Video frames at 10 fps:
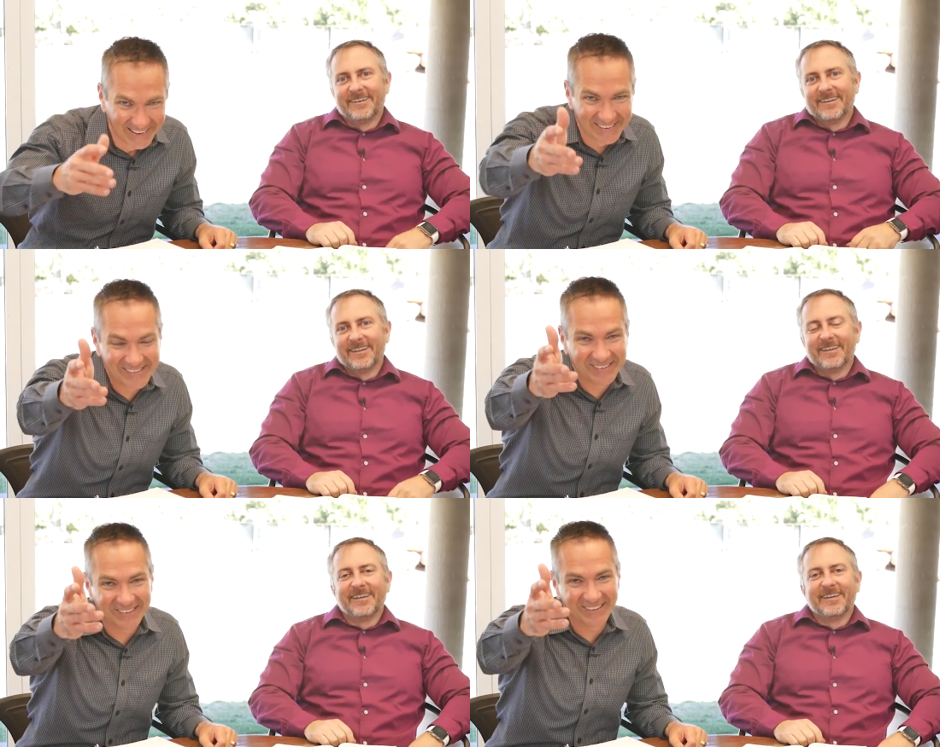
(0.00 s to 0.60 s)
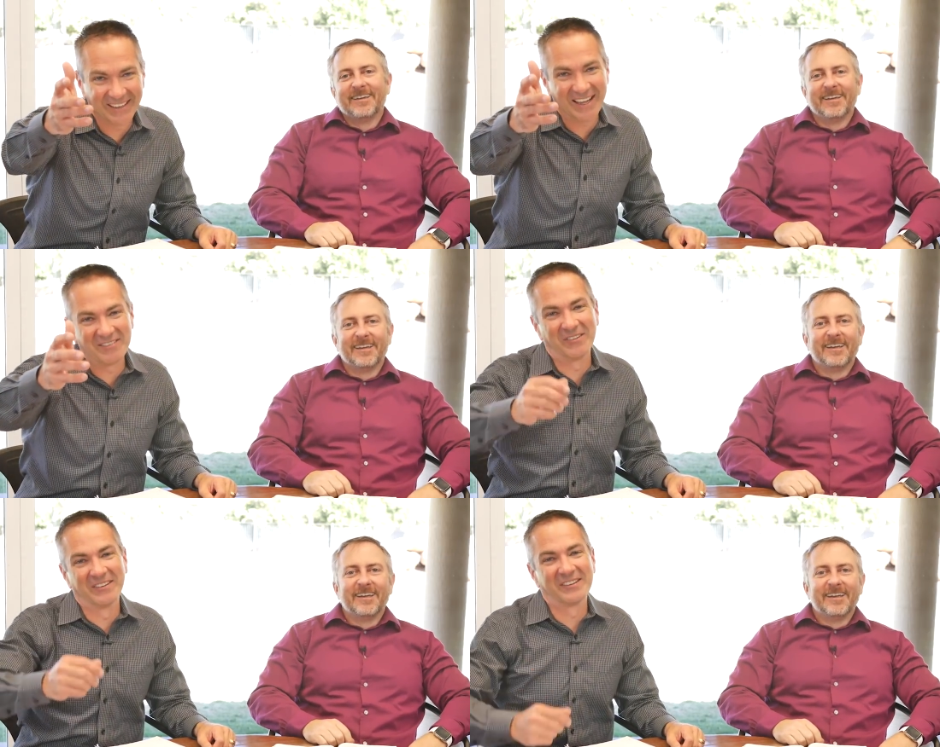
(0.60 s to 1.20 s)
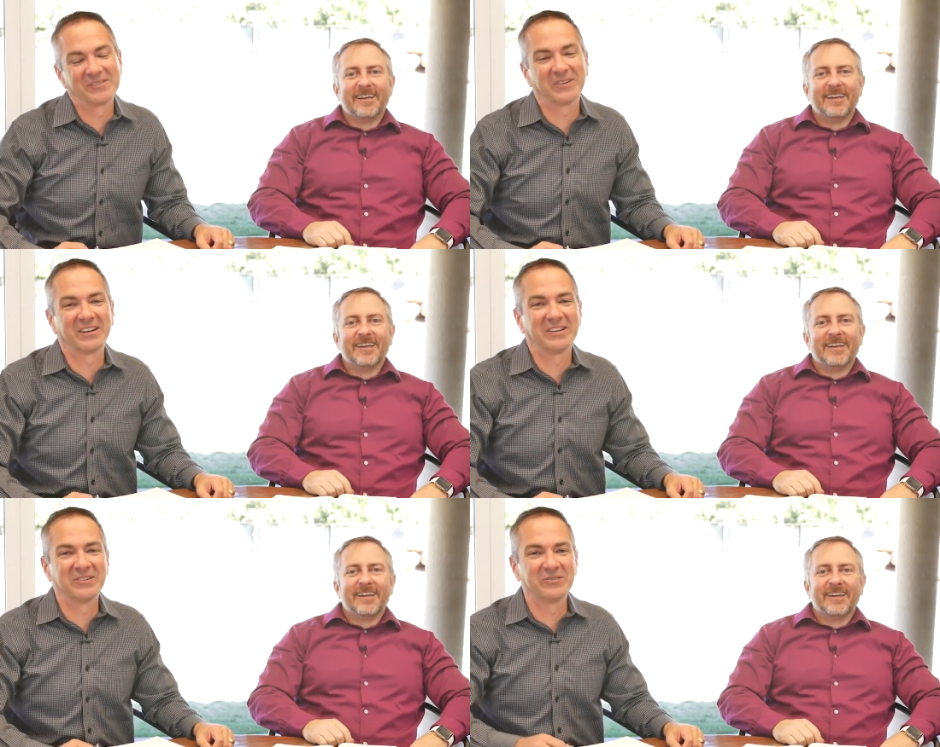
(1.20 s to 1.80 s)
Speaker 1: it's so good to have you with us. We're
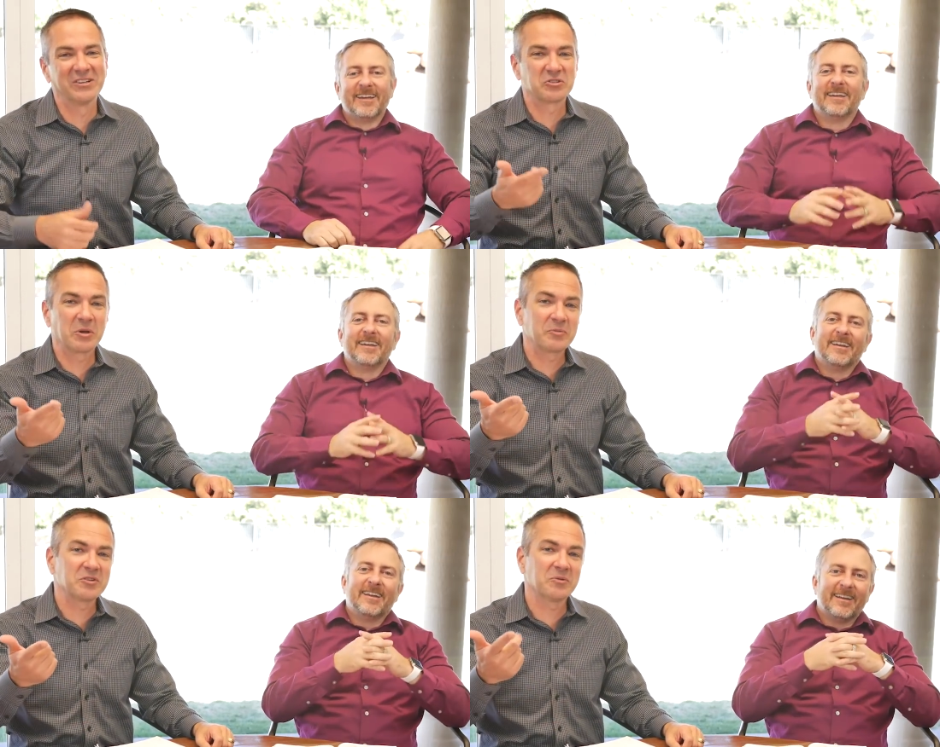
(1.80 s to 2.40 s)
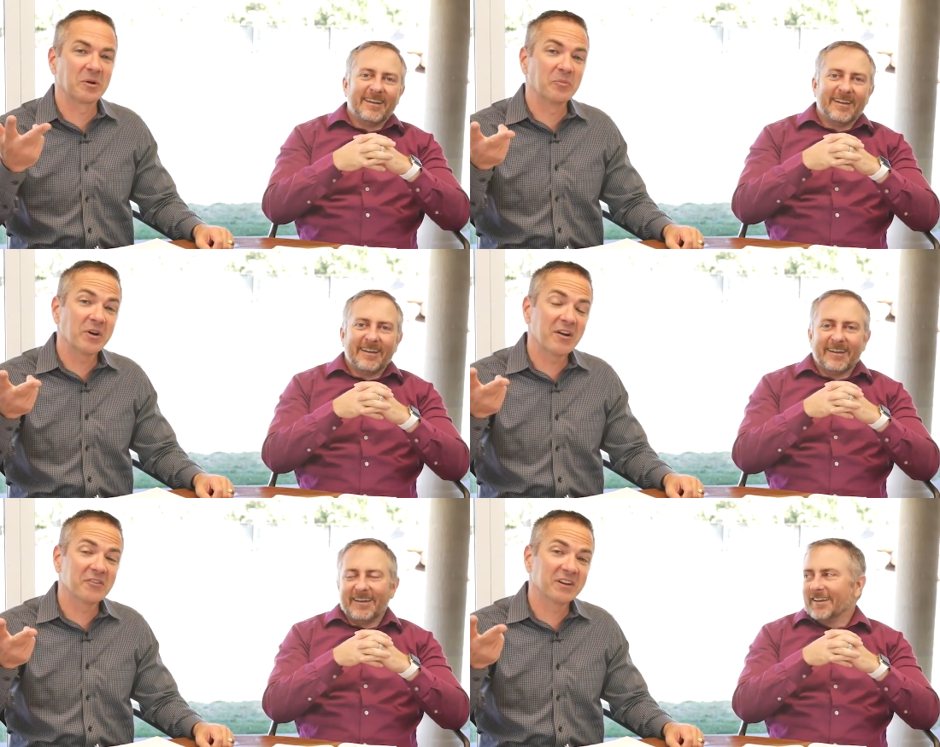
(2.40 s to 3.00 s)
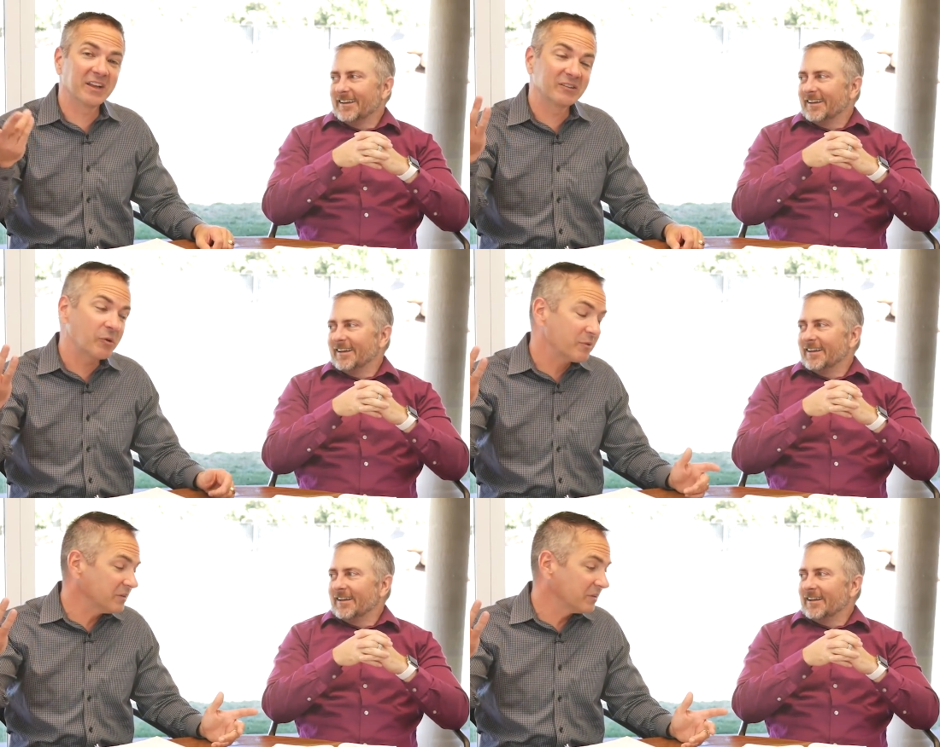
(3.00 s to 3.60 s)
gonna read a scripture. We're gonna pray every day. your It's
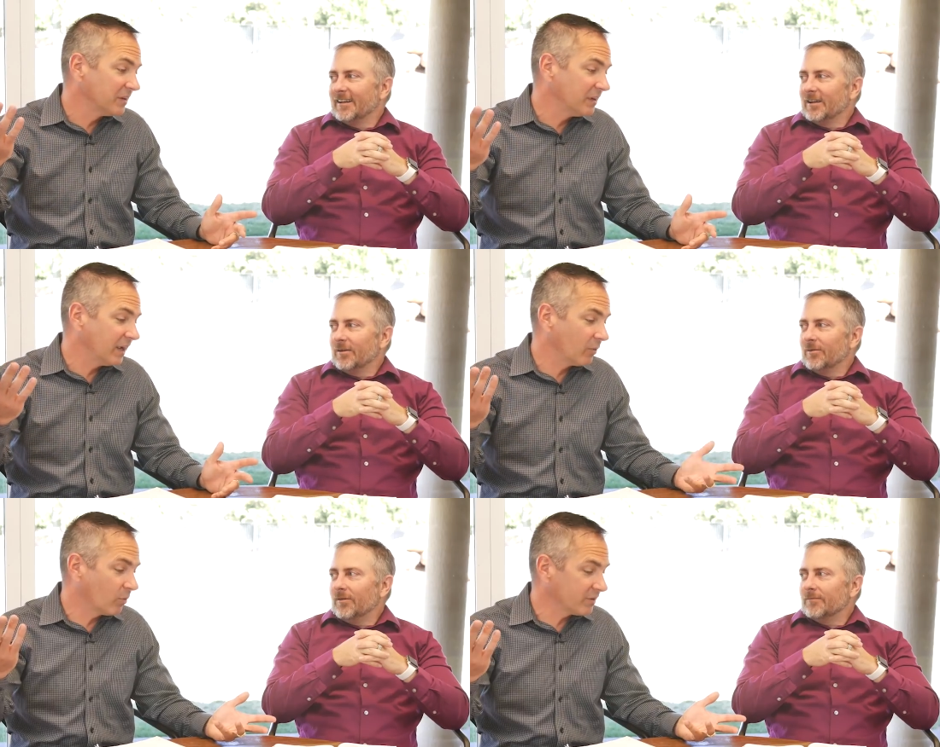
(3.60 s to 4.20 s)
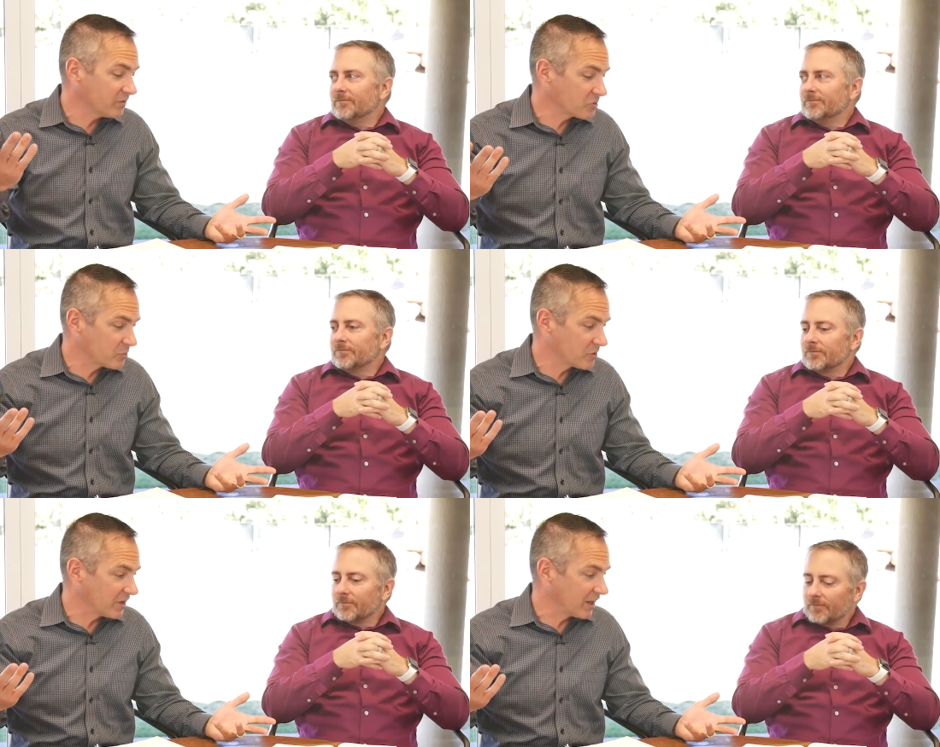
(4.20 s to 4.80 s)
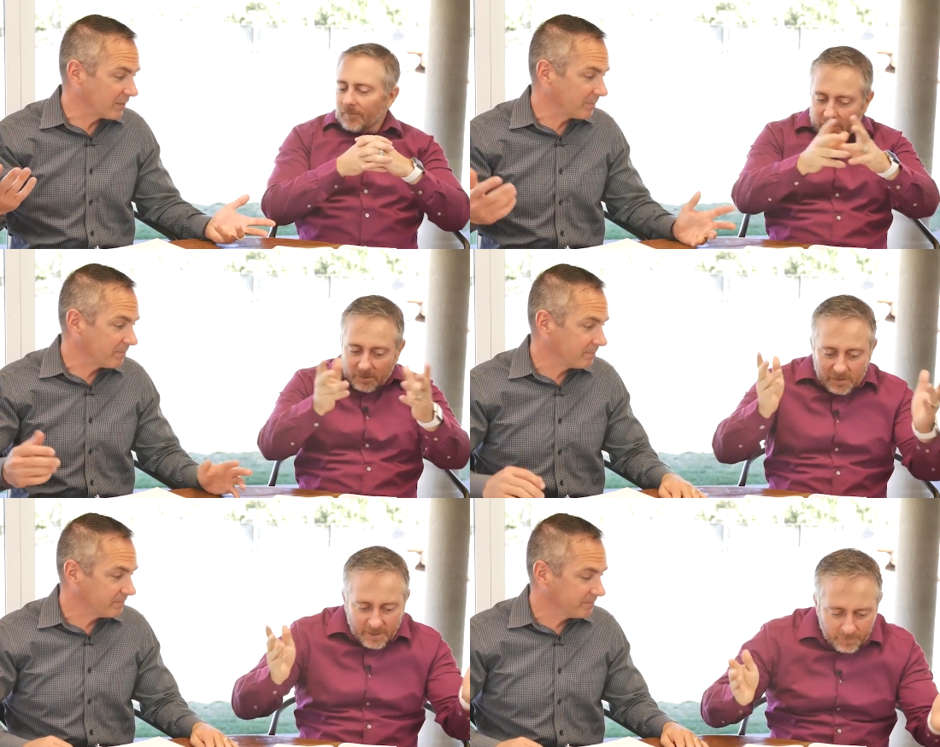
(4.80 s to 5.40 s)
what we do. And what is our scripture today?
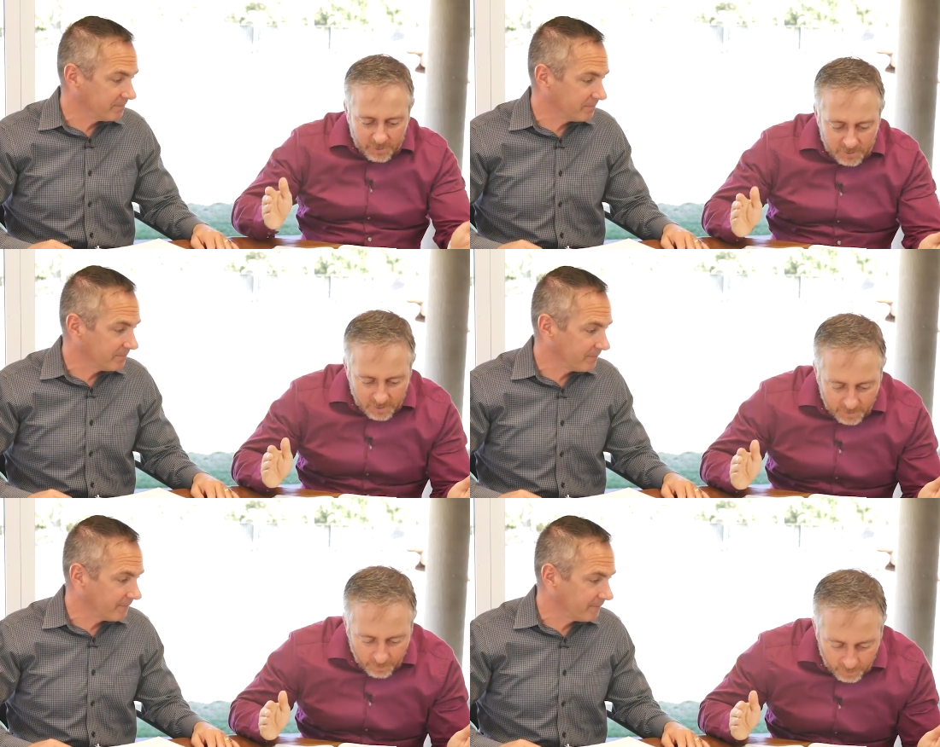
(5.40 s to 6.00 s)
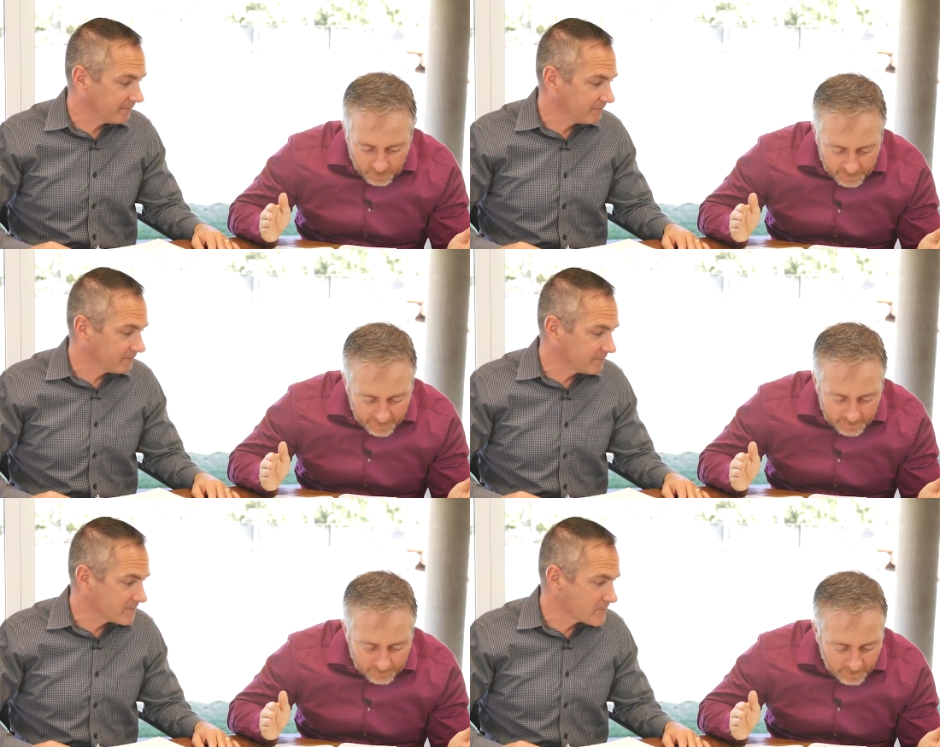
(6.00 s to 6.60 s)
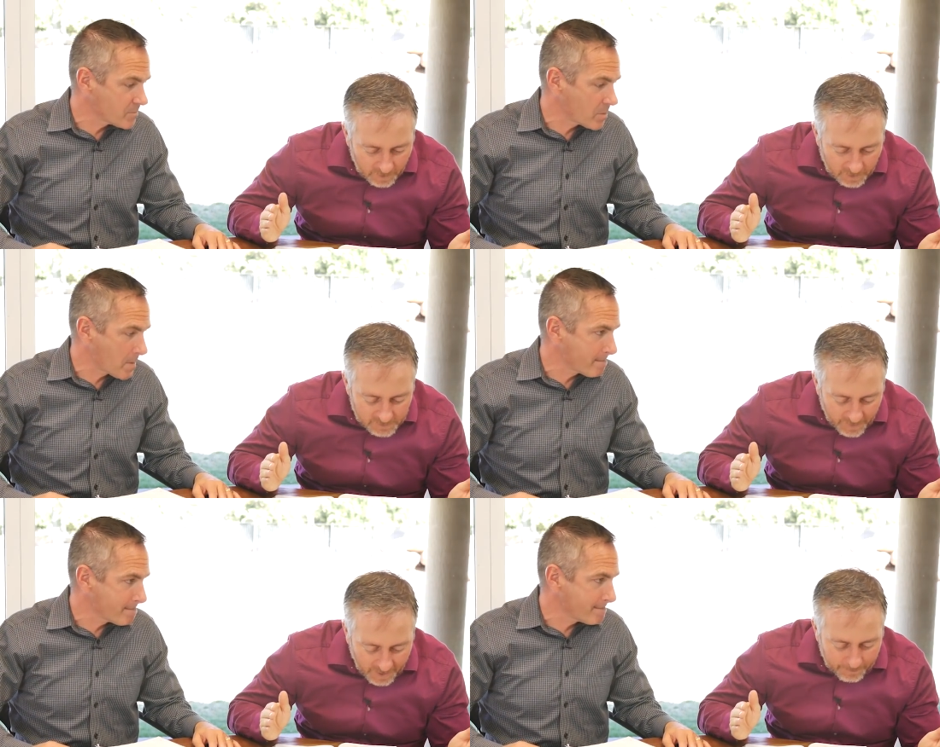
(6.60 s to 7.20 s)
Today we're just gonna we're gonna hit uh,
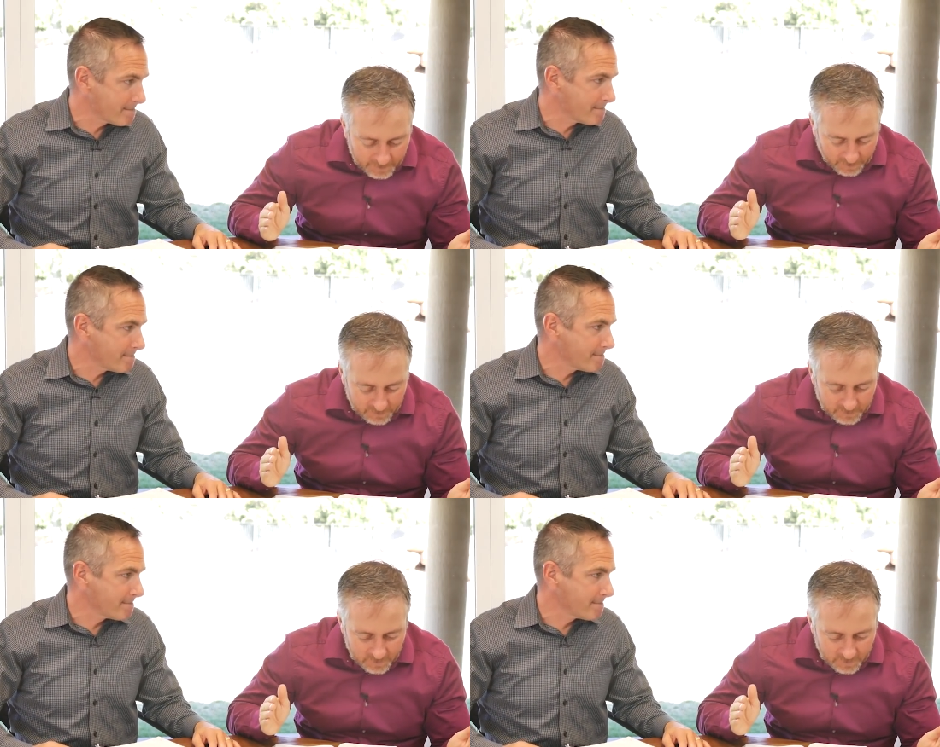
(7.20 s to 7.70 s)
some Habakkuk.